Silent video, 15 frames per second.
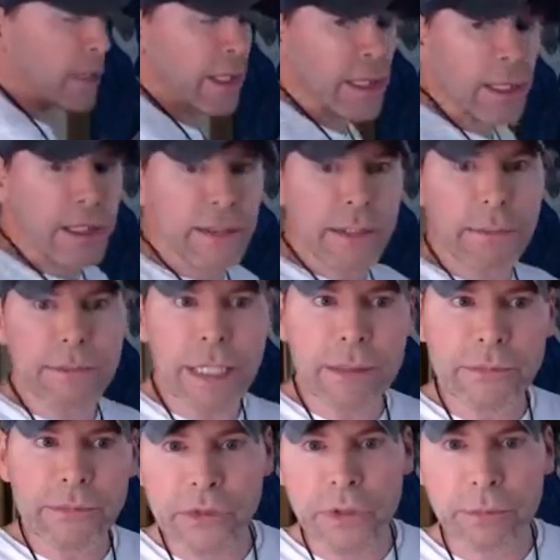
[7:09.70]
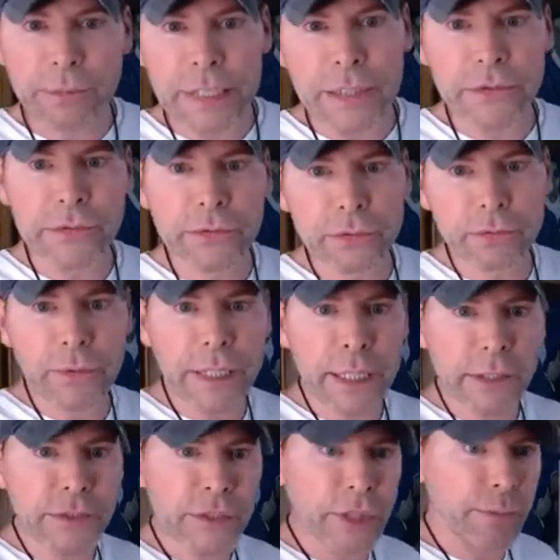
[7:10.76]
and sometimes you can mix right
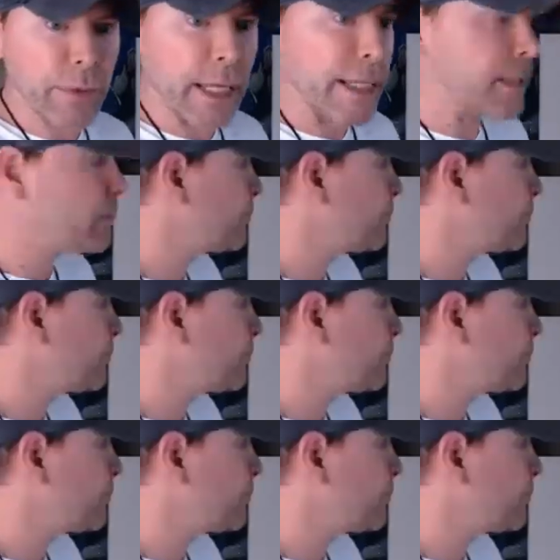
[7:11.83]
onto your plate.